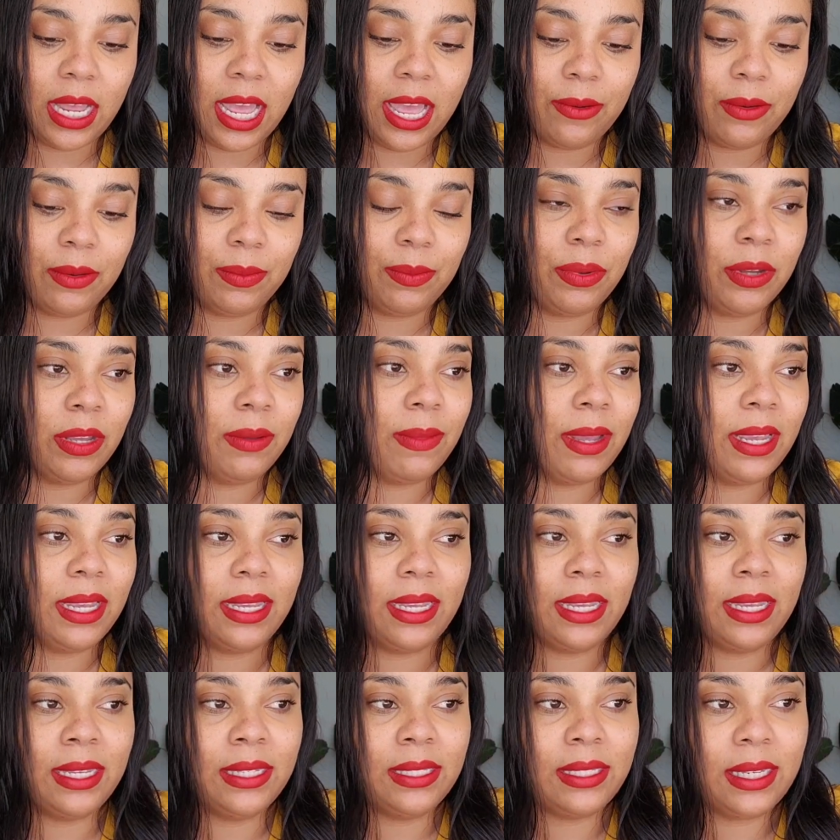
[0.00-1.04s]
I would put my
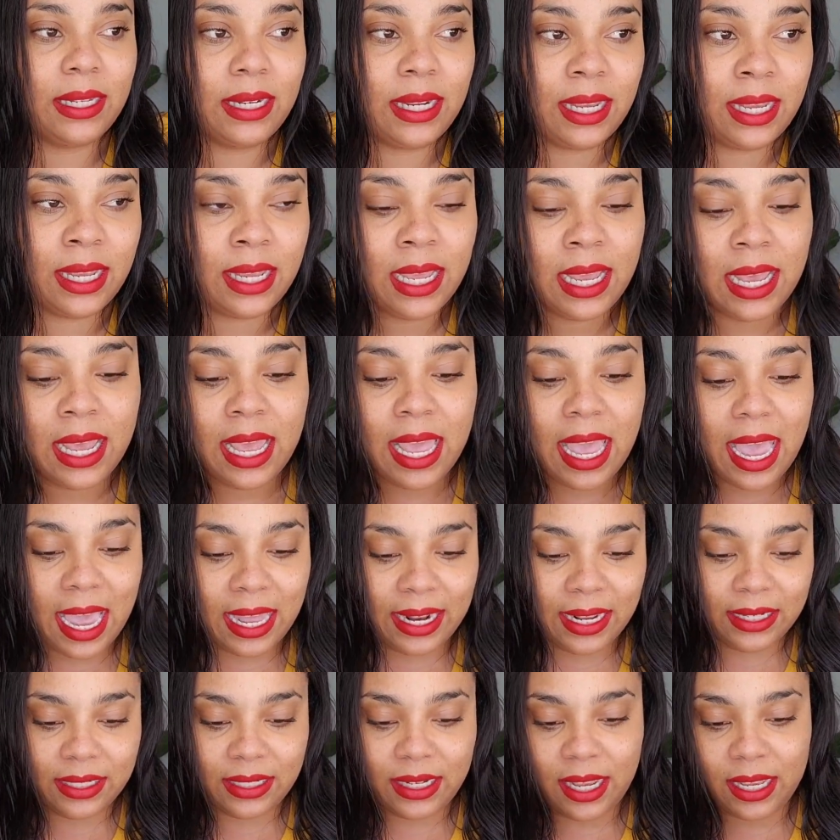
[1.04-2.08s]
keys in it,
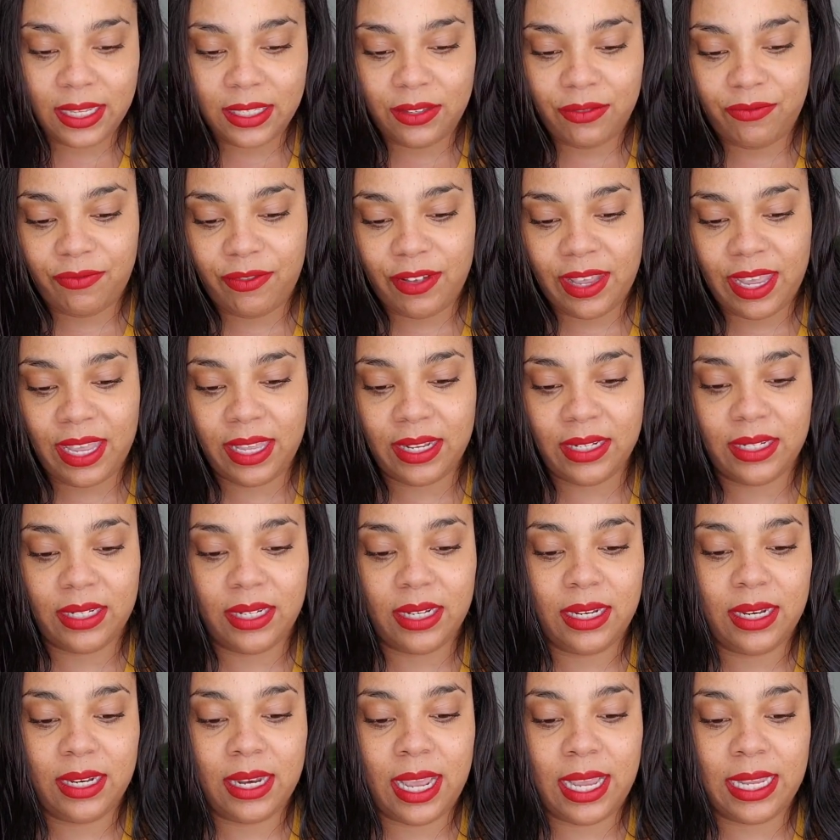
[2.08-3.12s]
and it does fit
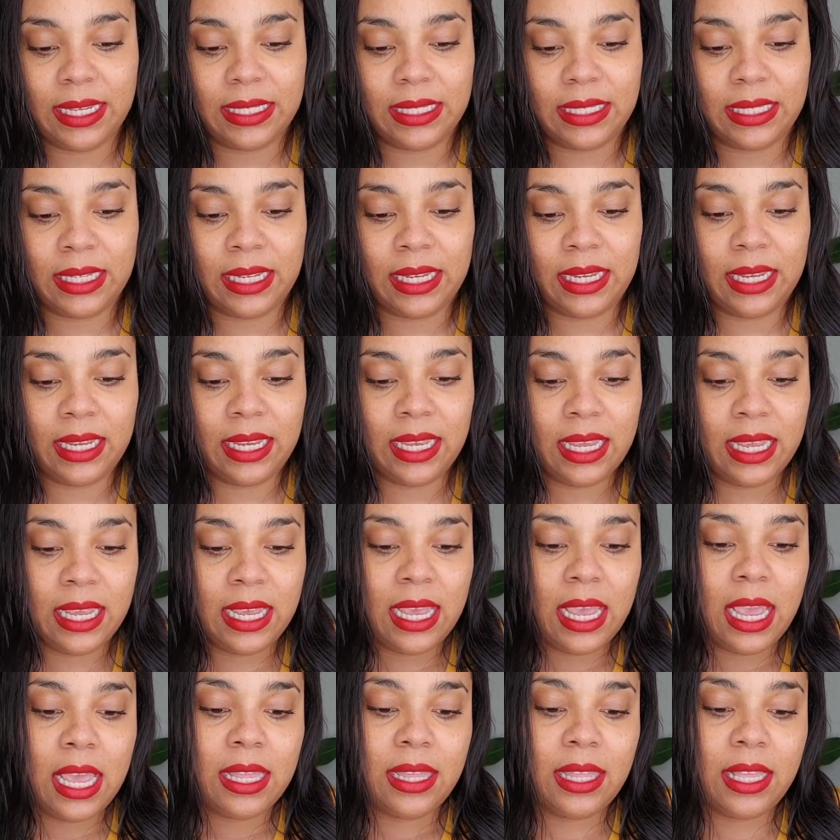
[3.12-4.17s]
nicely.
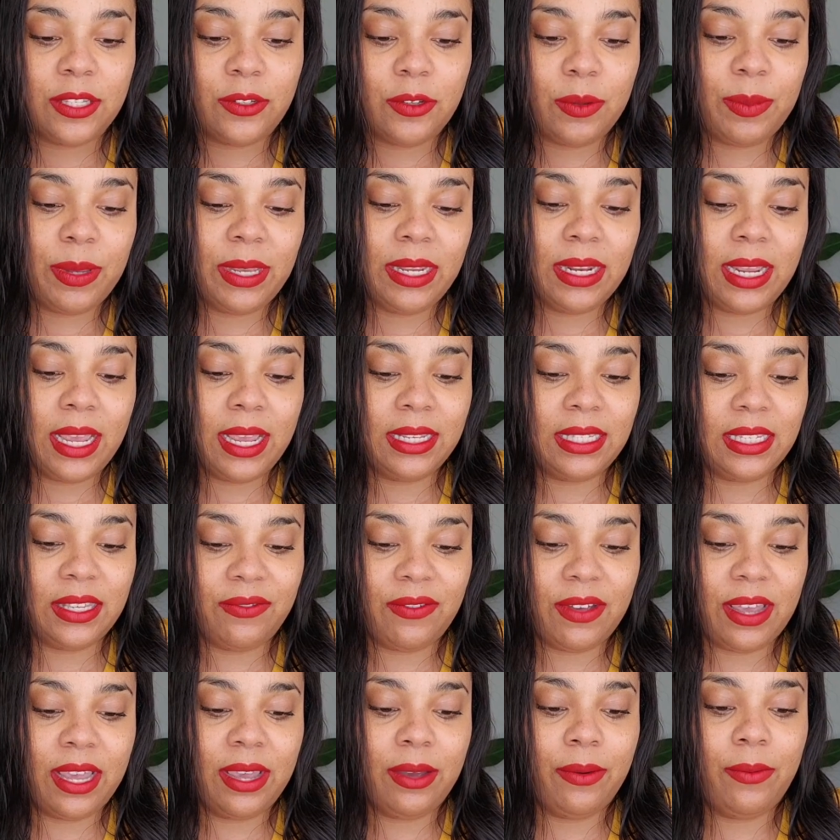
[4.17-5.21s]
This would be nice if
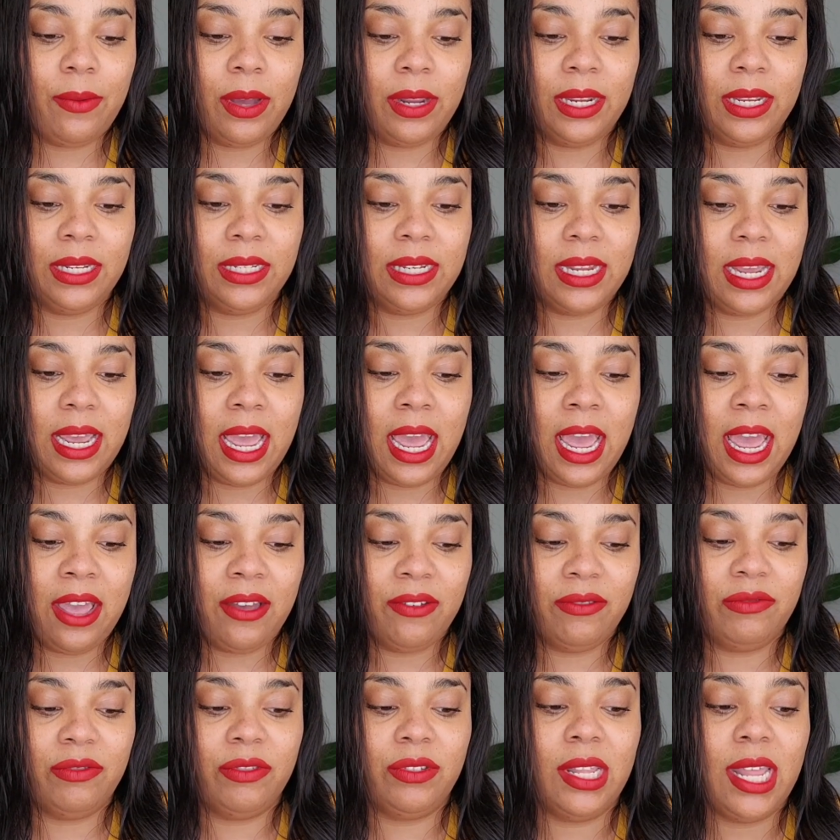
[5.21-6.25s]
I wanted to
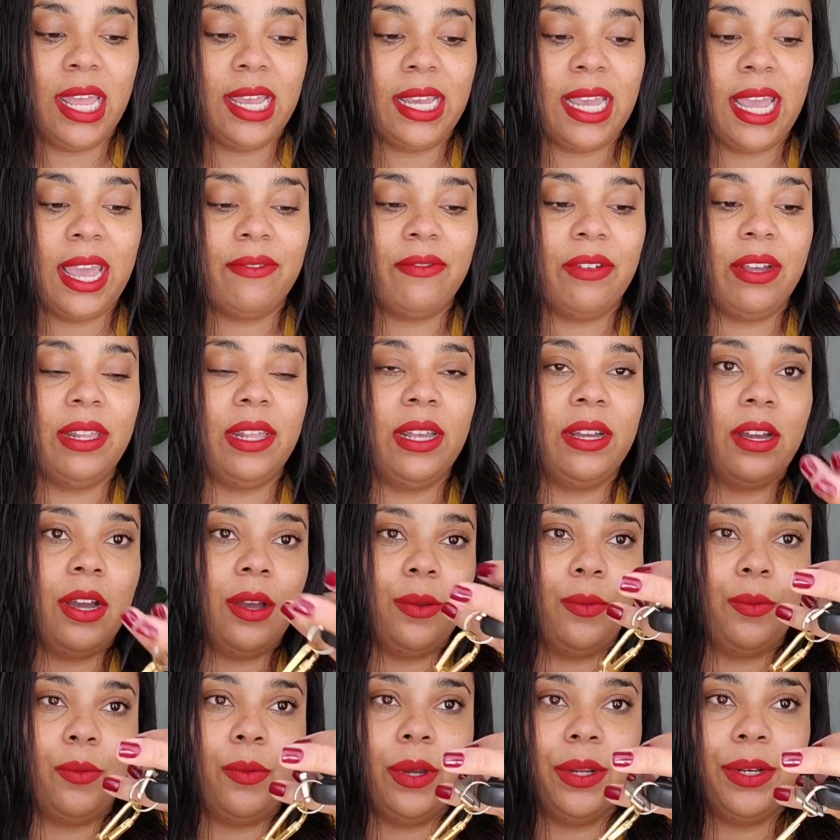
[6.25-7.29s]
have like everything
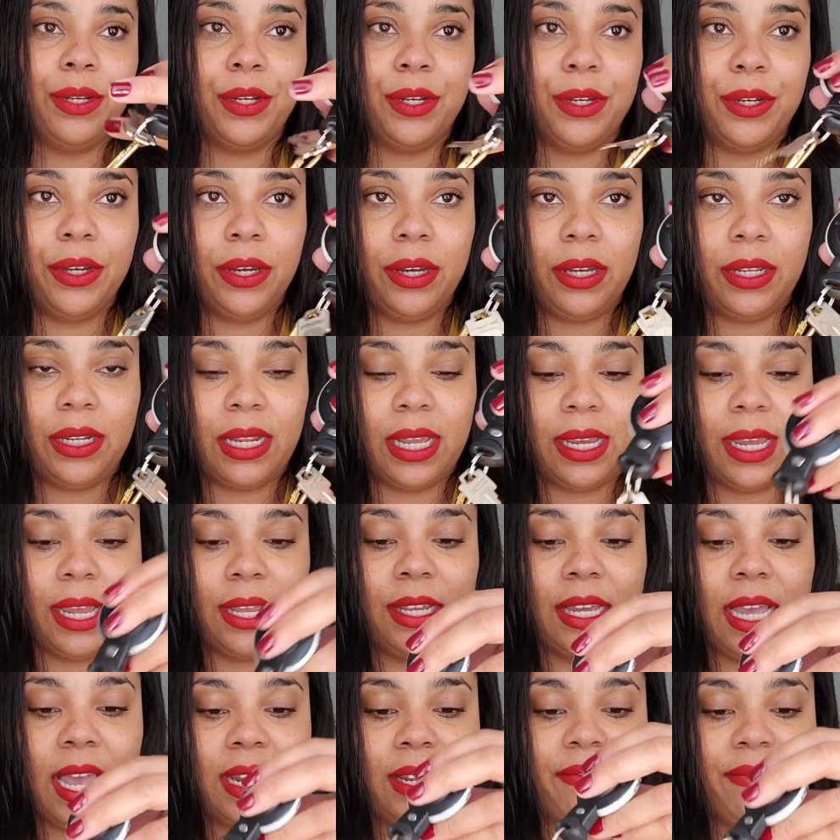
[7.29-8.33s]
on one hook, like I
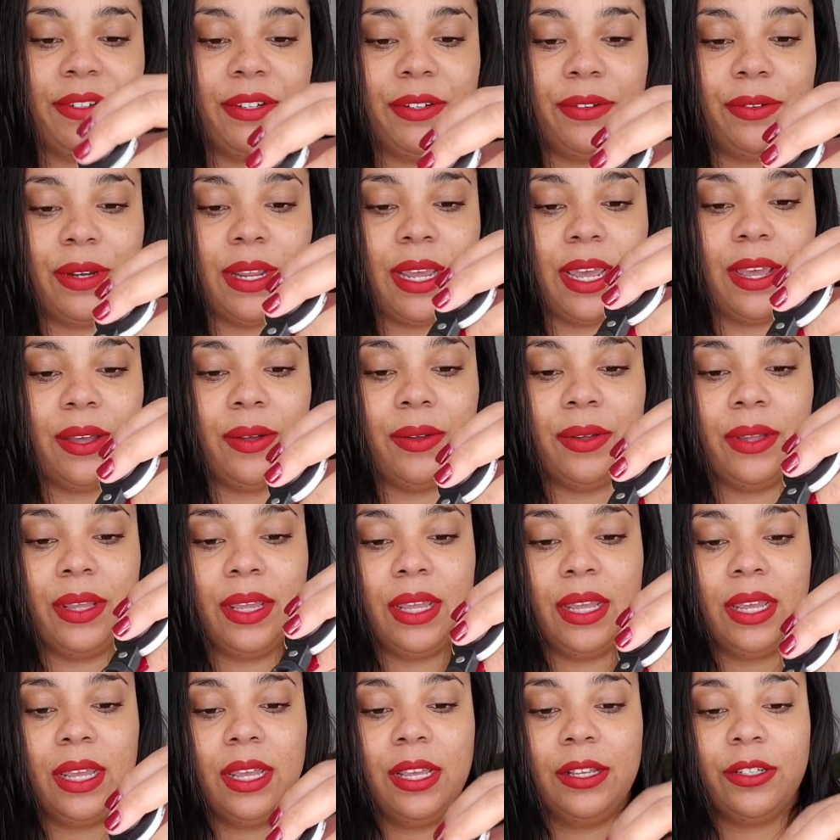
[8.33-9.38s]
kind of do now.
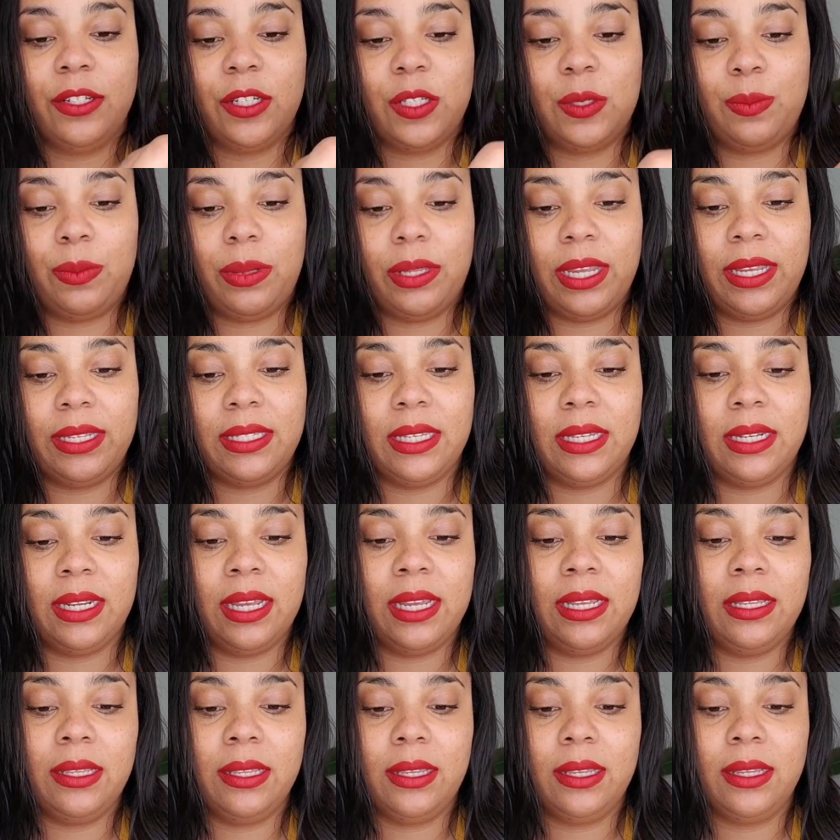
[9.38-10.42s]
Just place it
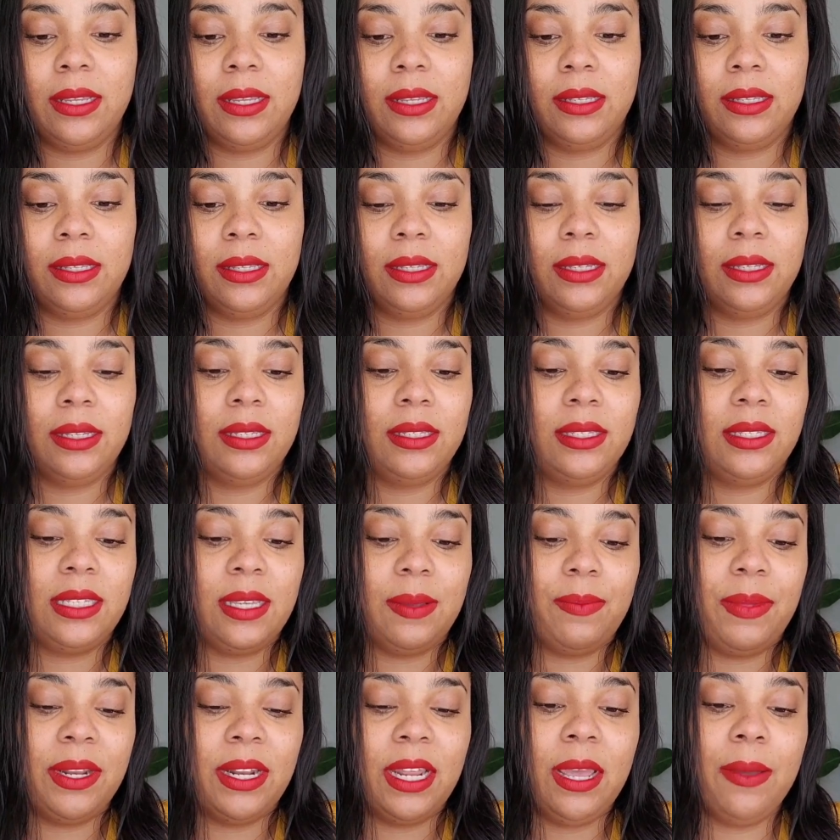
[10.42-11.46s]
in,
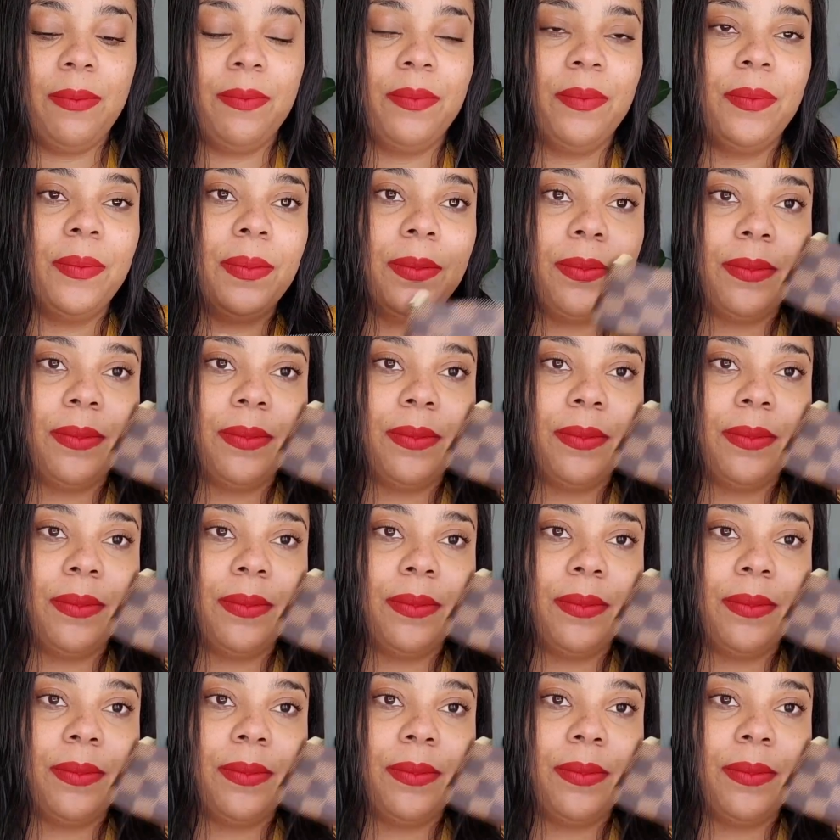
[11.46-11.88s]
zip it up.